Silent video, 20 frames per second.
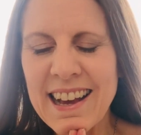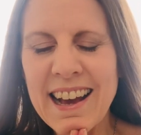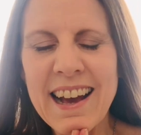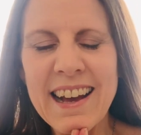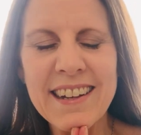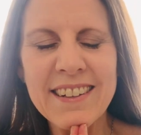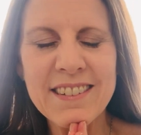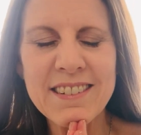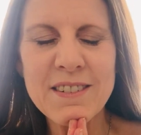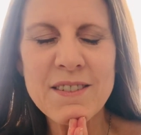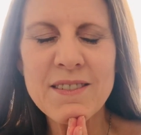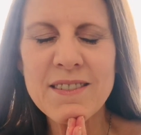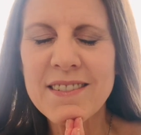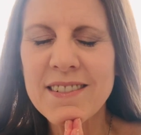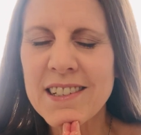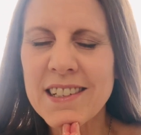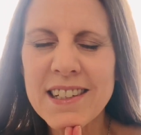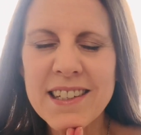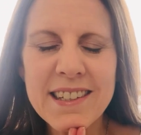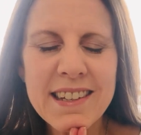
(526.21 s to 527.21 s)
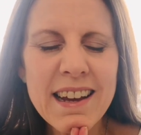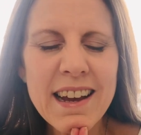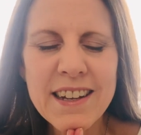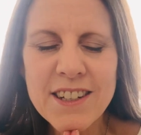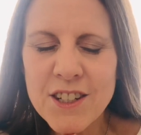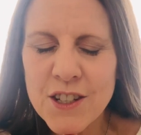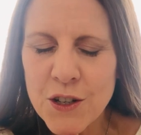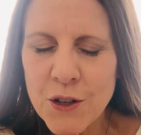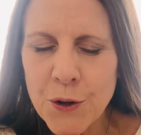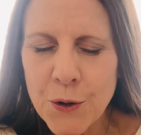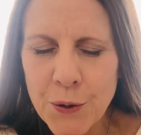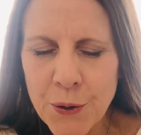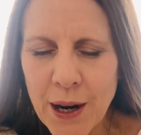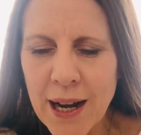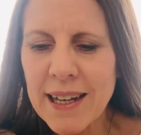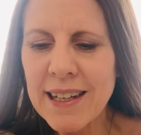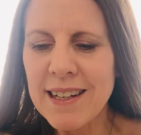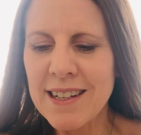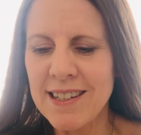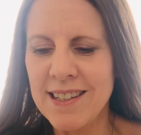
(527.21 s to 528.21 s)
and just a
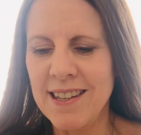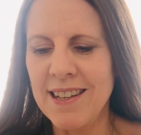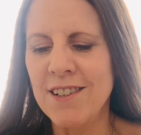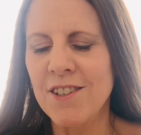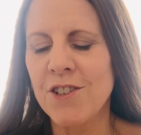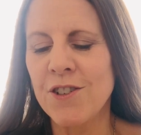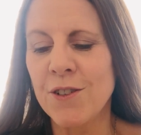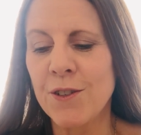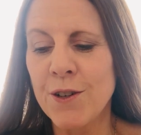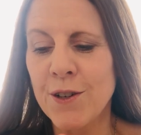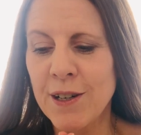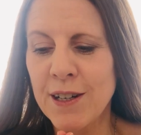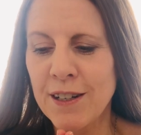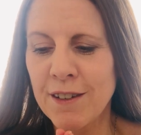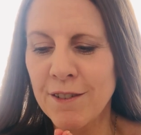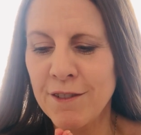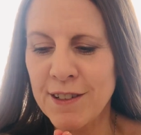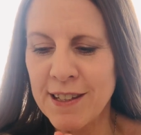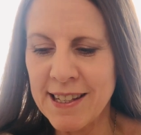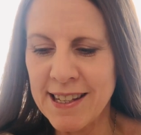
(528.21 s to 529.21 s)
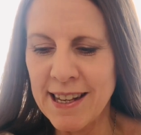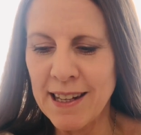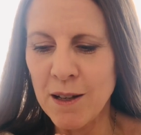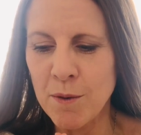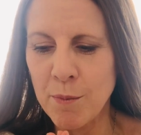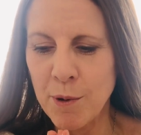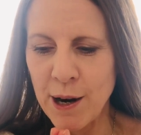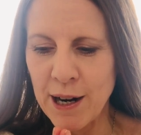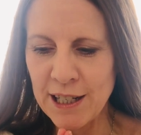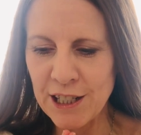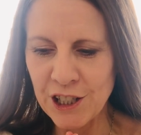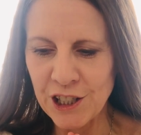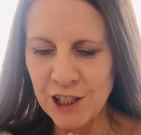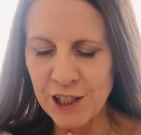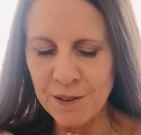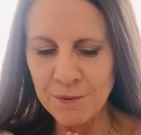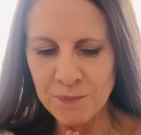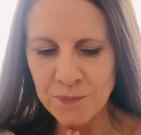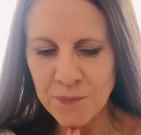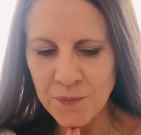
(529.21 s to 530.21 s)
great essential oil for
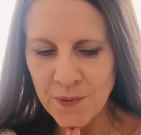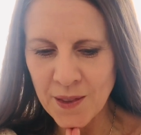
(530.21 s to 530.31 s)
celebration.